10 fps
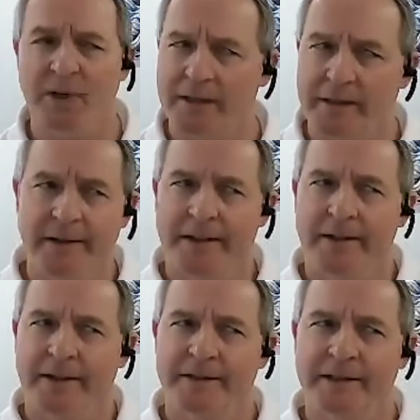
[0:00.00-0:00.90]
But
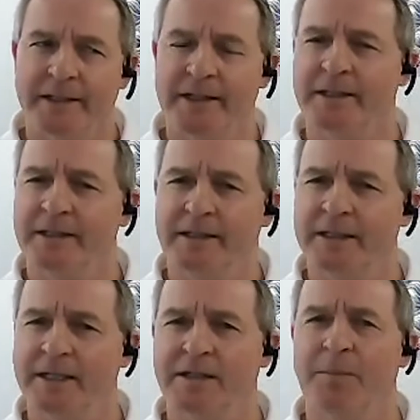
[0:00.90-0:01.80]
to get,
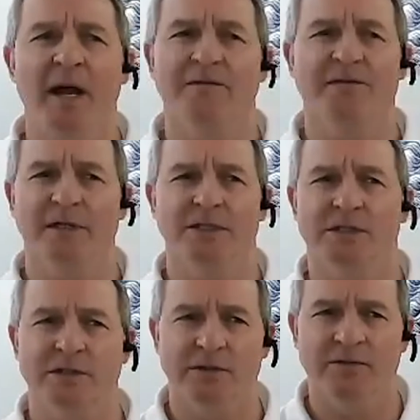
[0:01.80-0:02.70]
to get the benefits
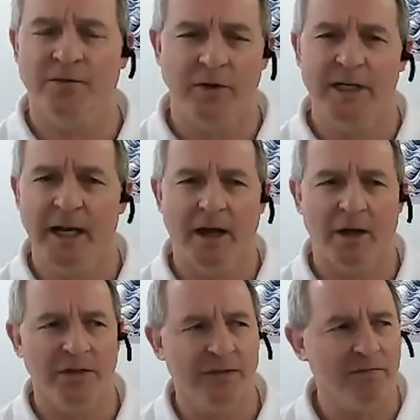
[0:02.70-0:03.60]
for knee
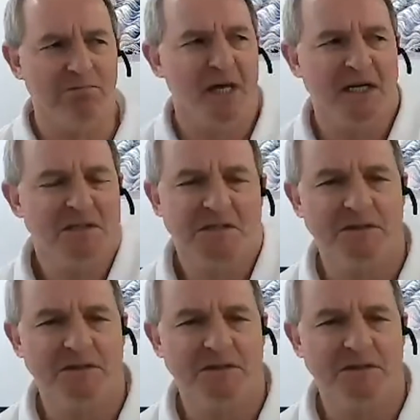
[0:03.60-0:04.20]
health, that's,